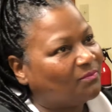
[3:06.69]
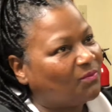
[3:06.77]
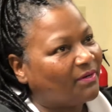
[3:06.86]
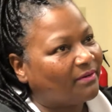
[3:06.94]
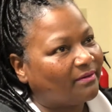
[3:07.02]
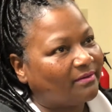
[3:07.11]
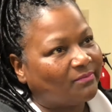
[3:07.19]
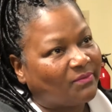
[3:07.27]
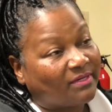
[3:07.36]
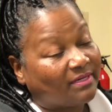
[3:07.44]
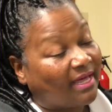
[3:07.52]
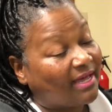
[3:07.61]

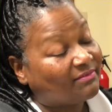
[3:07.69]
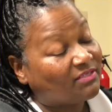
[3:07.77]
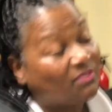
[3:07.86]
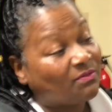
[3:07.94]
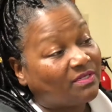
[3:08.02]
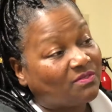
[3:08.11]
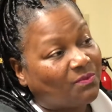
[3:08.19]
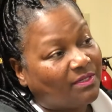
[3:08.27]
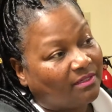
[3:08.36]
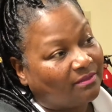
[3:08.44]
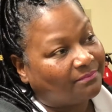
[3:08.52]
we're alive to do His will.